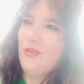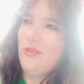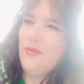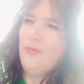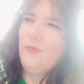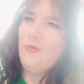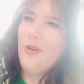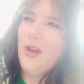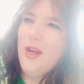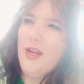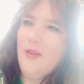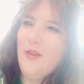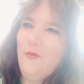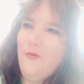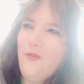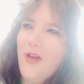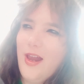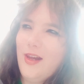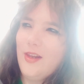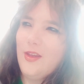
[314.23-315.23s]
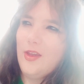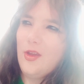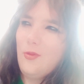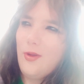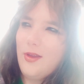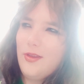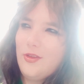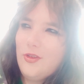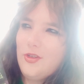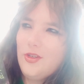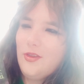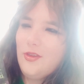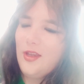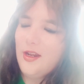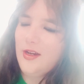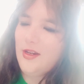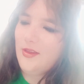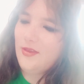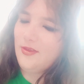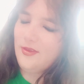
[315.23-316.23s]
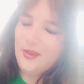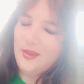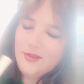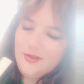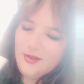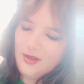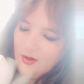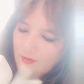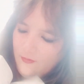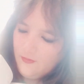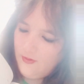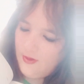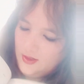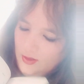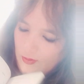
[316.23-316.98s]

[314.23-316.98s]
some really valid questions, and it's set out really